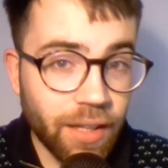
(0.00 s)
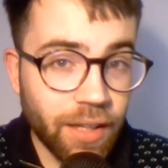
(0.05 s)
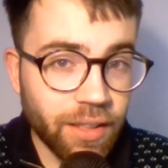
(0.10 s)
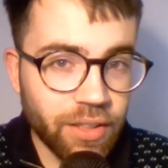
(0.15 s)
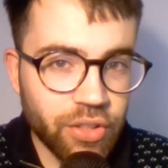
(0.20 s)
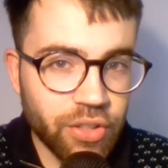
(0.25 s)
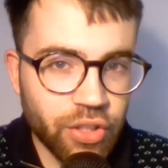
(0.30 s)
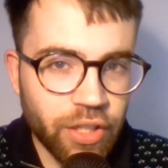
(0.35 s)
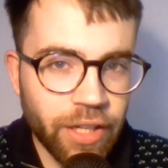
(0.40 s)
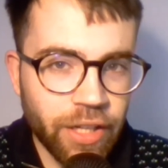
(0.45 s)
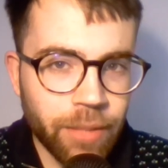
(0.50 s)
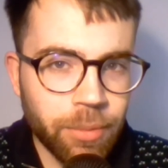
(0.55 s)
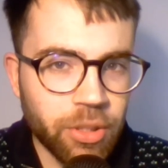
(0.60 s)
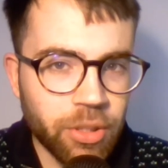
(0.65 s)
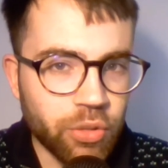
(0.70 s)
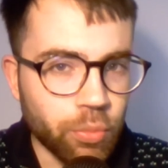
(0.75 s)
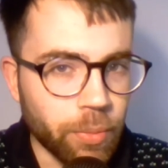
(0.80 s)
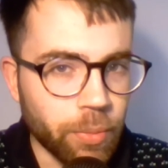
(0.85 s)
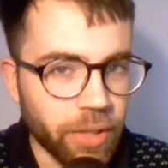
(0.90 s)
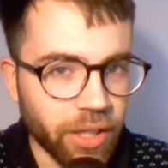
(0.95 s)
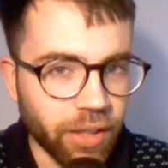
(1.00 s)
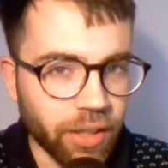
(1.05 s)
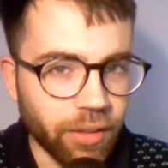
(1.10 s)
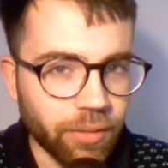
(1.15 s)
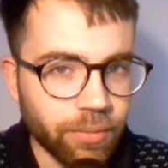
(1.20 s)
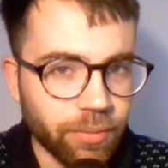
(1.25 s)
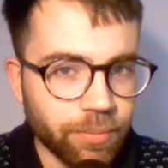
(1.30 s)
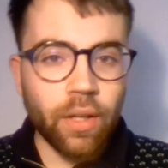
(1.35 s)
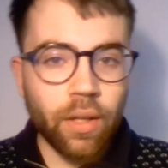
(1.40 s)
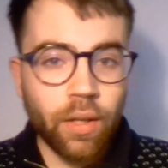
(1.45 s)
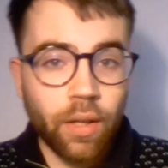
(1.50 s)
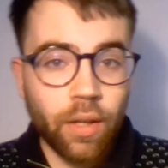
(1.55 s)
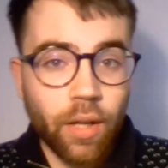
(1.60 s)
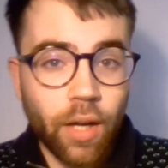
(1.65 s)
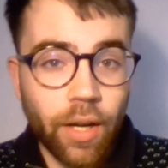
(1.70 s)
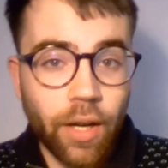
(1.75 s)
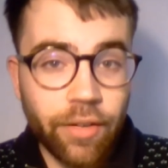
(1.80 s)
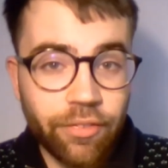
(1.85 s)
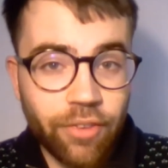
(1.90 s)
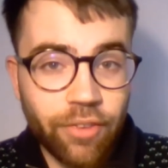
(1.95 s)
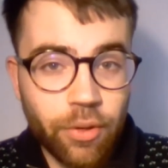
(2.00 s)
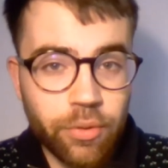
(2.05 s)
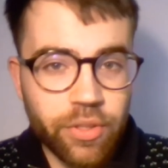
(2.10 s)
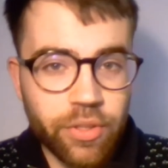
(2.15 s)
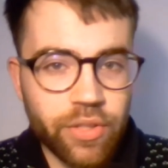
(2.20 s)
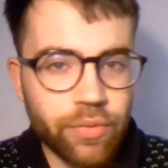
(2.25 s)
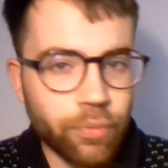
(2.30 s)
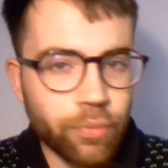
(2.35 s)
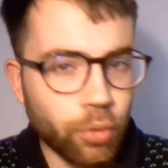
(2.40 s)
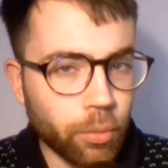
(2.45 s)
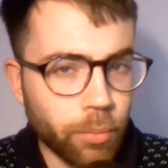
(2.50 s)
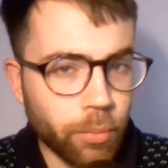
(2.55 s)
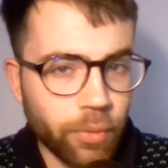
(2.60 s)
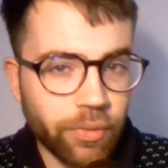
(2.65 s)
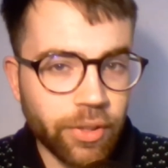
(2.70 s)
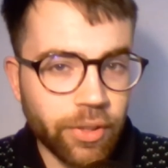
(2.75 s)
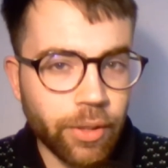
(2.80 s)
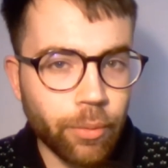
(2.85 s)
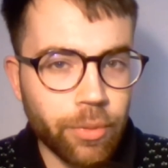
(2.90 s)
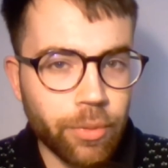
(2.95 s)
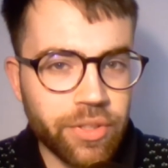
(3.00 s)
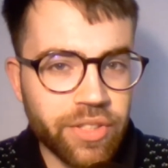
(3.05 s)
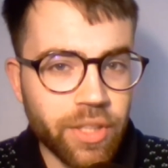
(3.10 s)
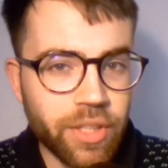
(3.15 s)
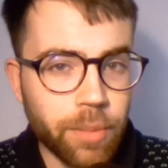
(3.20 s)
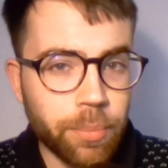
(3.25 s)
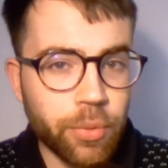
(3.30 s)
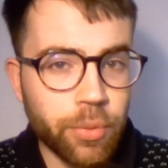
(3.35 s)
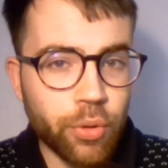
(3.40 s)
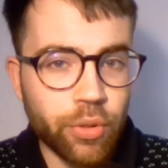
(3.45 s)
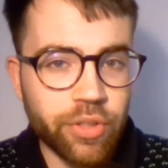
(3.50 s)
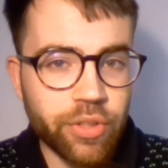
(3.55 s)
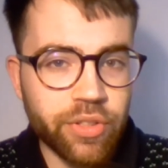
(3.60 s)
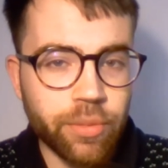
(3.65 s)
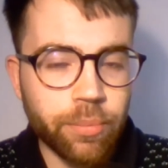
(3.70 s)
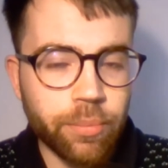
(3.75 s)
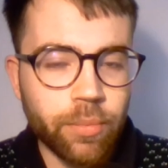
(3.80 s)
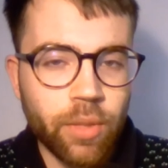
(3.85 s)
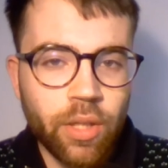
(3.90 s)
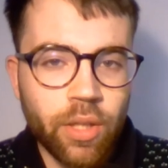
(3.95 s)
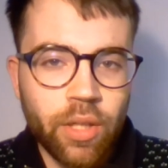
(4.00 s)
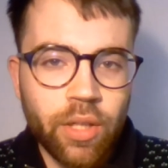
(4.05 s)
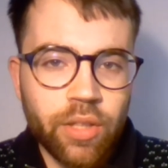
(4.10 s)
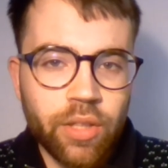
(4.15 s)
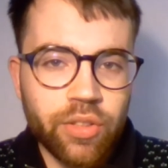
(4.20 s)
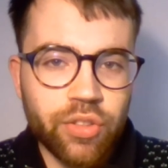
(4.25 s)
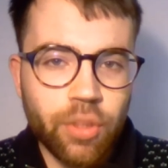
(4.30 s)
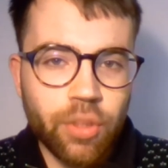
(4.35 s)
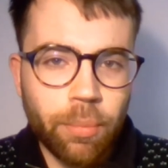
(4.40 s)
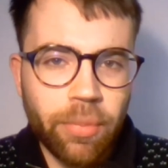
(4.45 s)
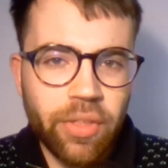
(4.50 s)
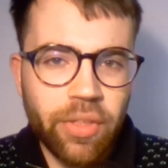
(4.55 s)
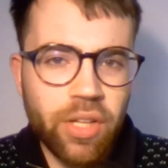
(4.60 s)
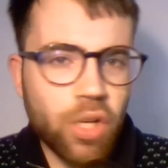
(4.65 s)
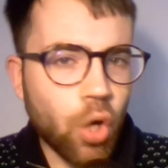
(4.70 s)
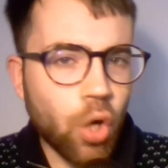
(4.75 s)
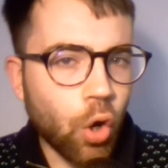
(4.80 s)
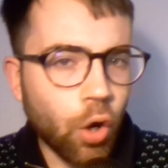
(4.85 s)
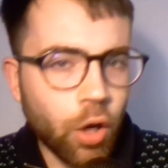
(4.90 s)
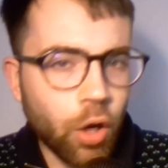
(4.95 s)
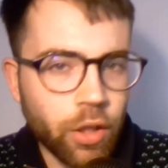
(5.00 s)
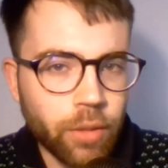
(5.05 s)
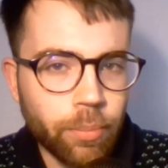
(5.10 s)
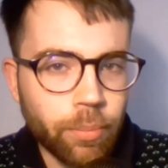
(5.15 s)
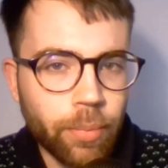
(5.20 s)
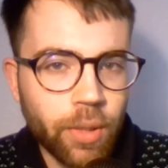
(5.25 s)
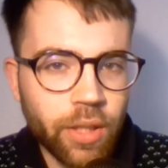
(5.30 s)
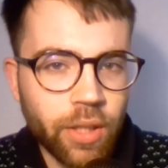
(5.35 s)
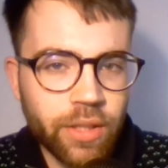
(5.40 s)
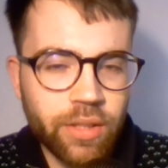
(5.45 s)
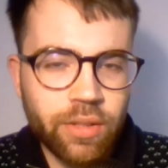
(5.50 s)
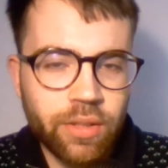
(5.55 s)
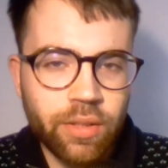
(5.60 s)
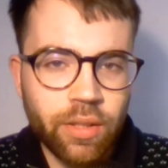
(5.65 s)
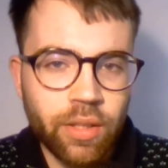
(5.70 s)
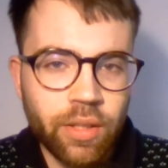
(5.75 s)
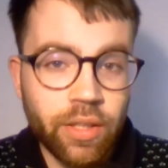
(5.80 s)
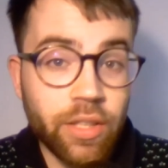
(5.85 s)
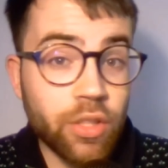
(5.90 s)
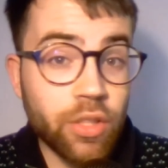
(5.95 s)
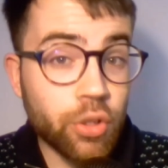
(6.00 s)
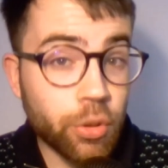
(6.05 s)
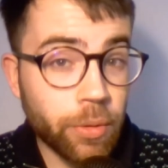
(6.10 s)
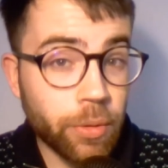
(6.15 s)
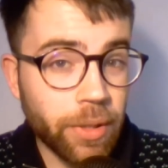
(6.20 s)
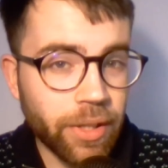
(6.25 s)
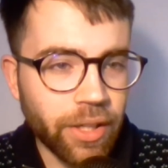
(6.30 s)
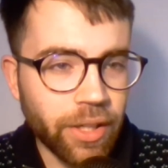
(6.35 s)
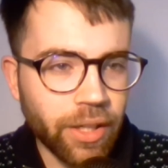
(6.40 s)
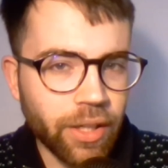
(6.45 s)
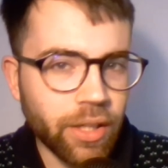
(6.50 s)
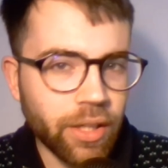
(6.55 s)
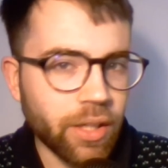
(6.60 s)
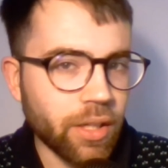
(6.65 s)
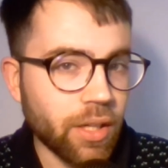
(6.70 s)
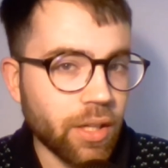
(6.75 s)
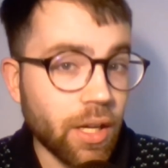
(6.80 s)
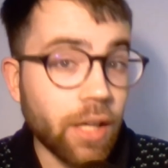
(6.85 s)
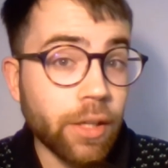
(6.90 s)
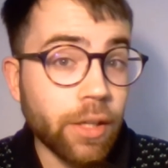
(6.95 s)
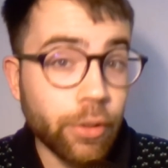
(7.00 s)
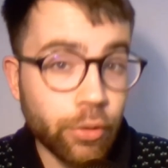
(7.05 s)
Anglish came into being. I found this form of linguistic purism something odd but intriguing and